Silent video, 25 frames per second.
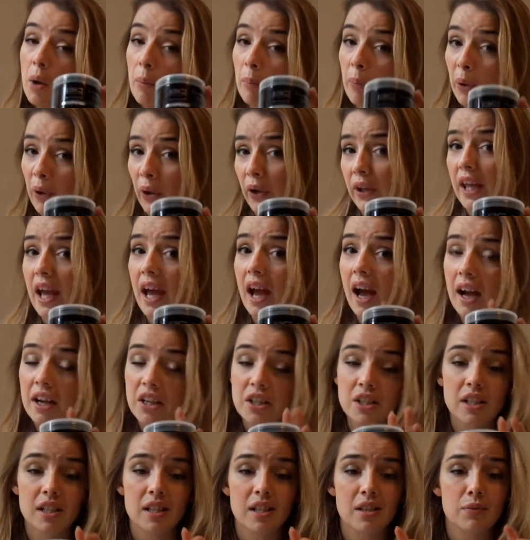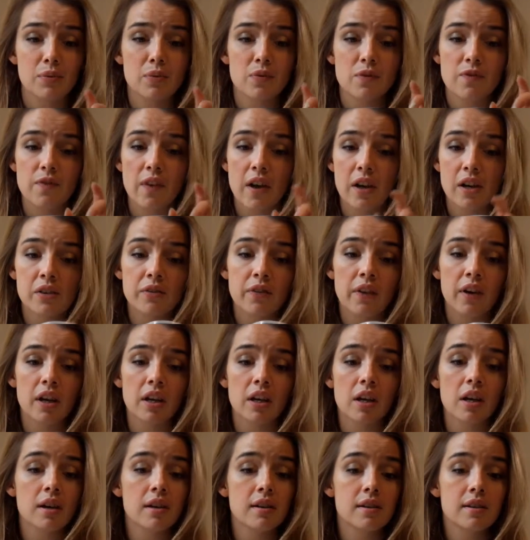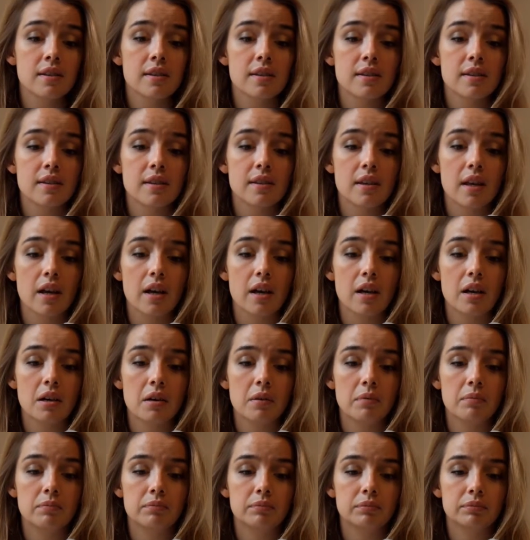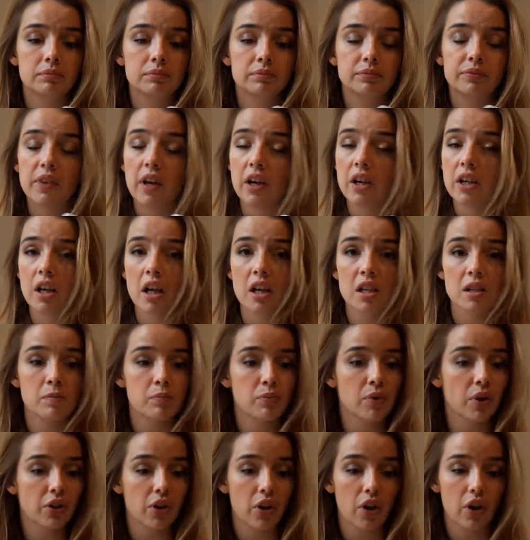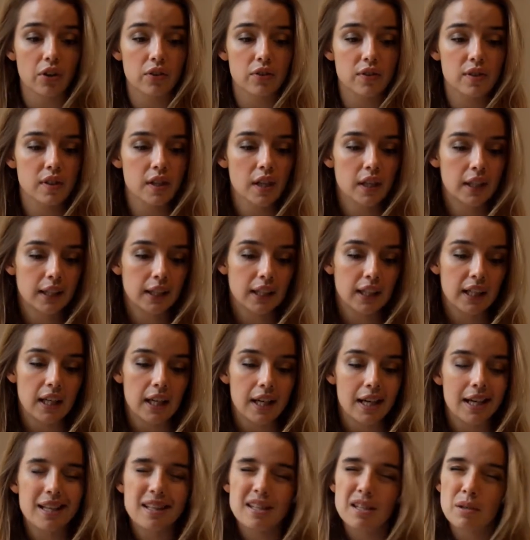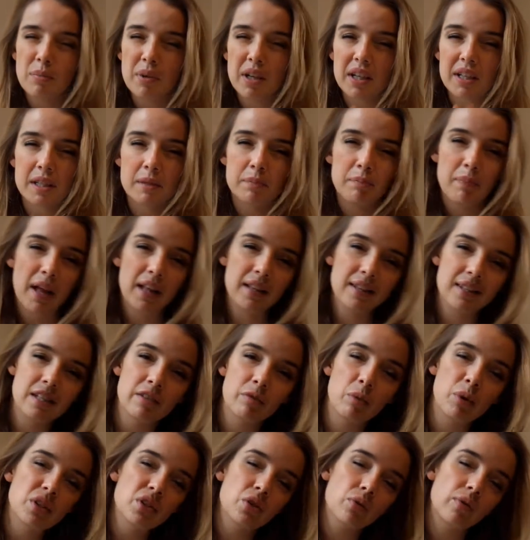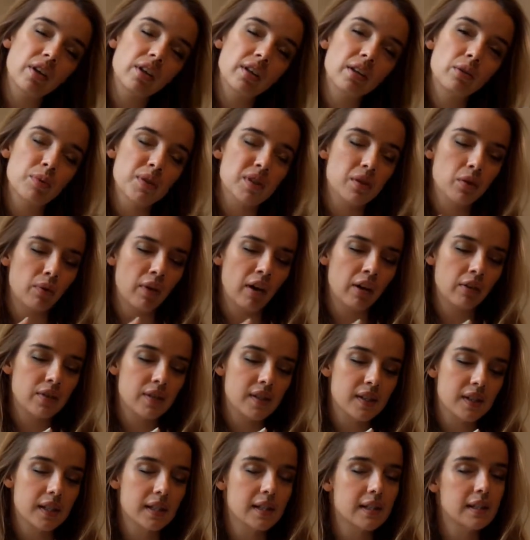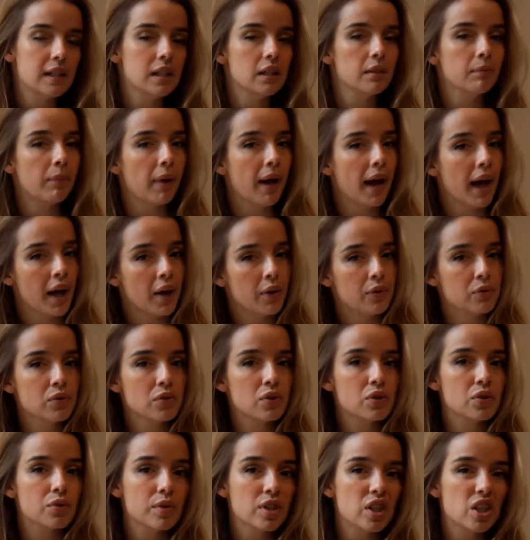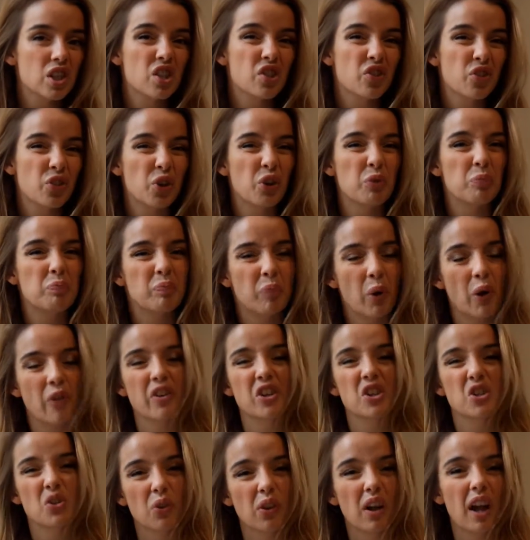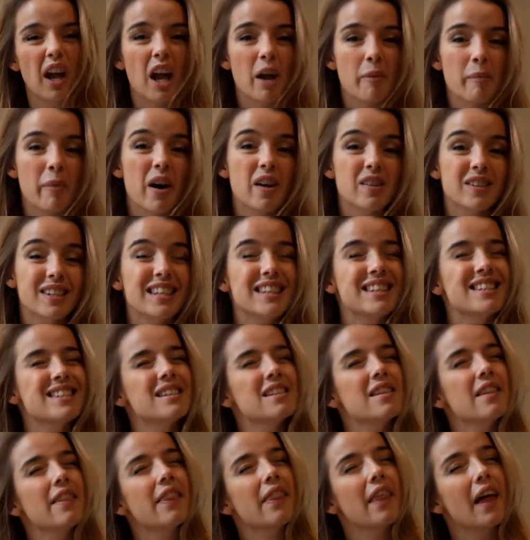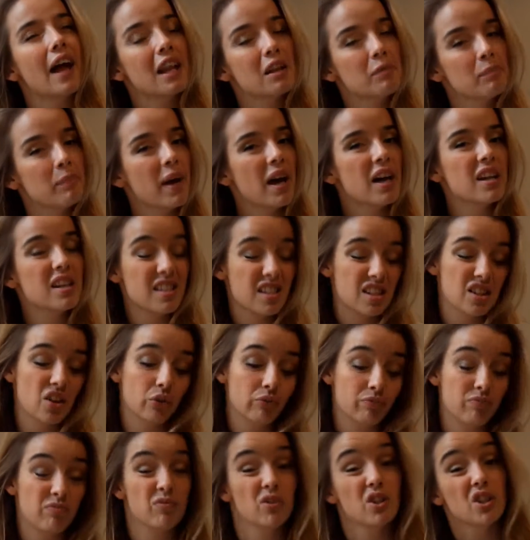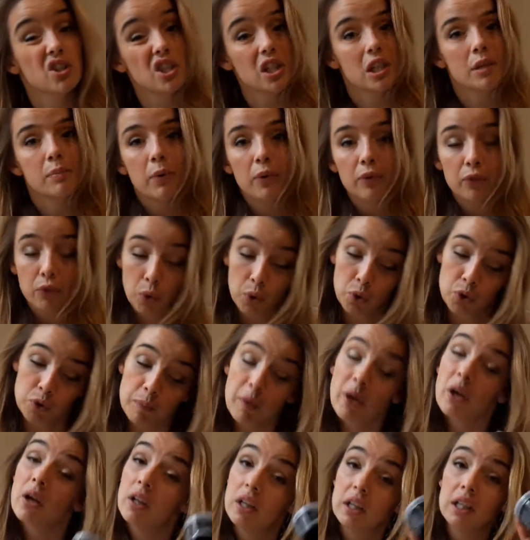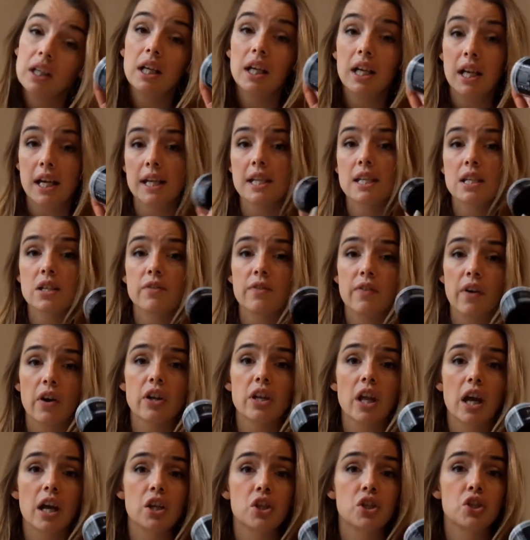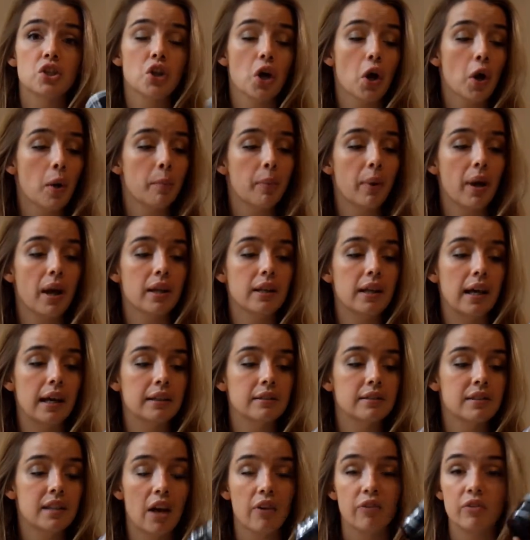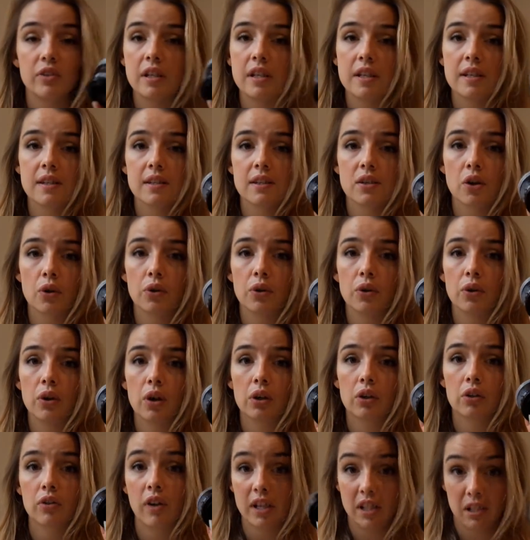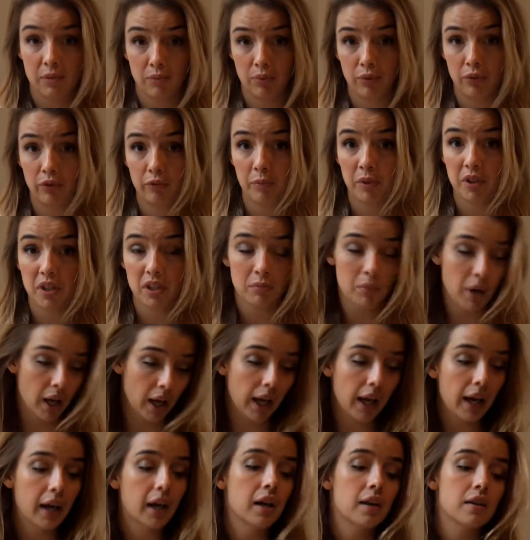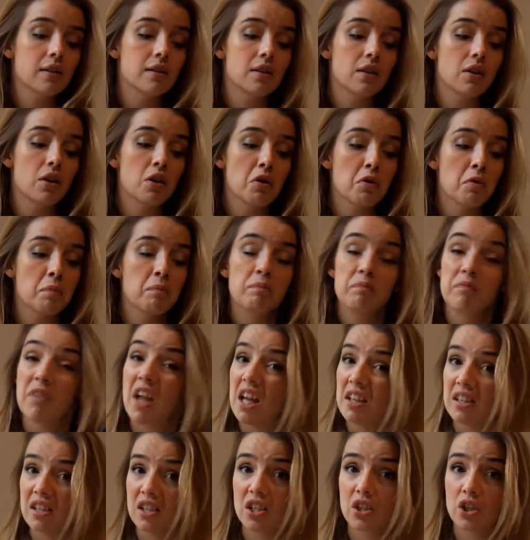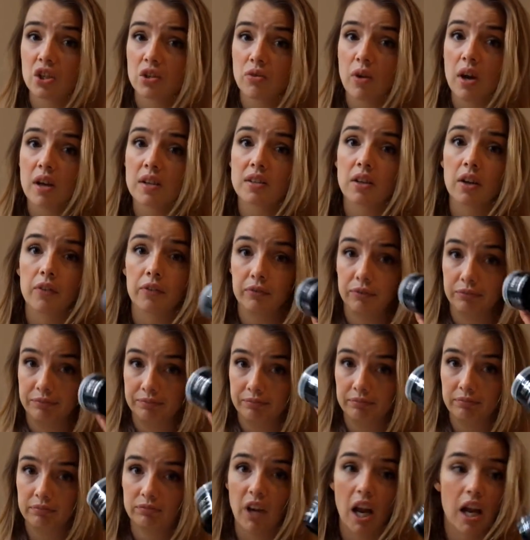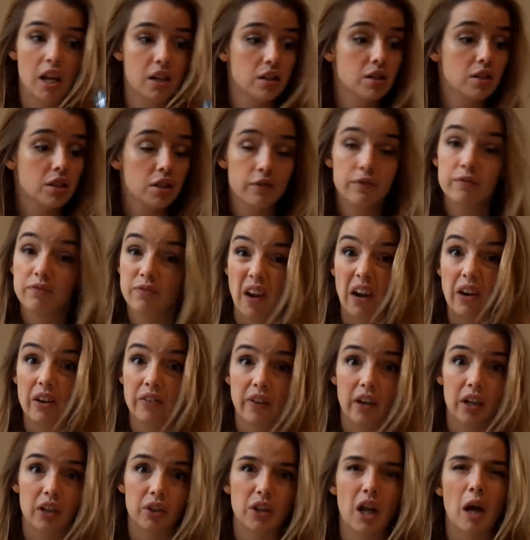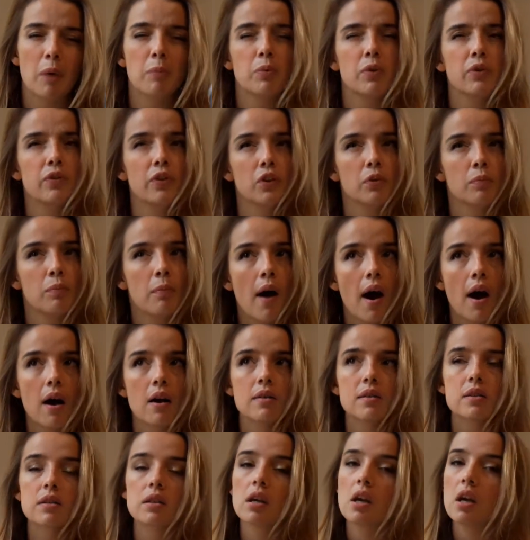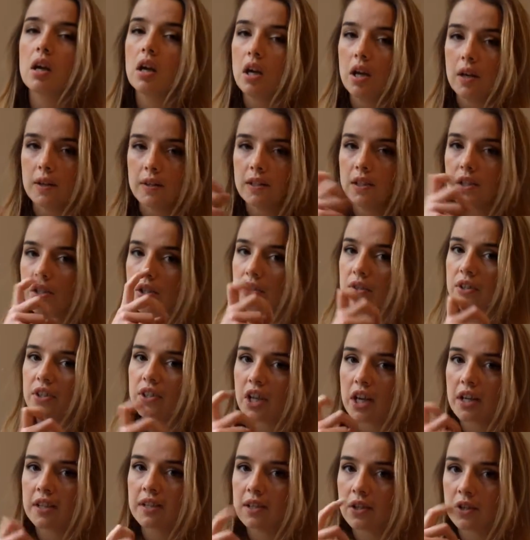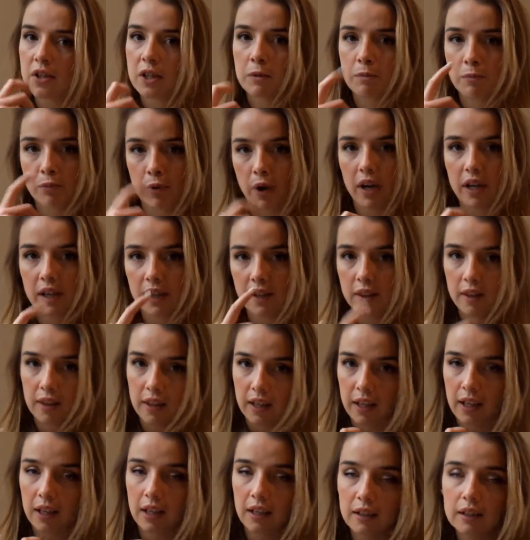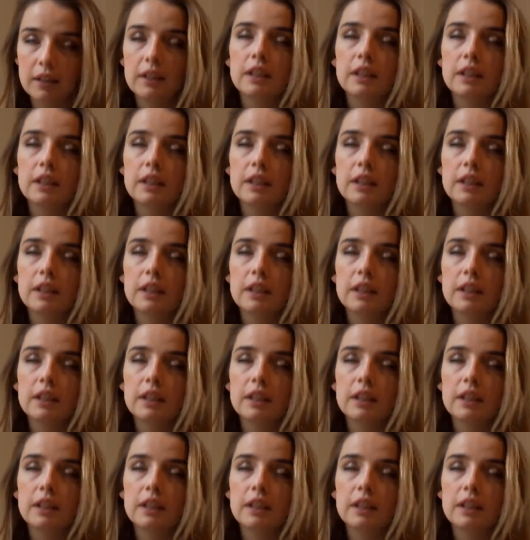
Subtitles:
But yeah, actually this was very very nice, very nice product. It's a bit expensive, it was around £16, which for a professional hair mask isn't that bad. It's not cheap of course, but it did a very nice job and I definitely saw a great improvement in my hair. So yeah, this Schwarzkopf range, very very good. I prefer the mask, so she suggested a spray thing.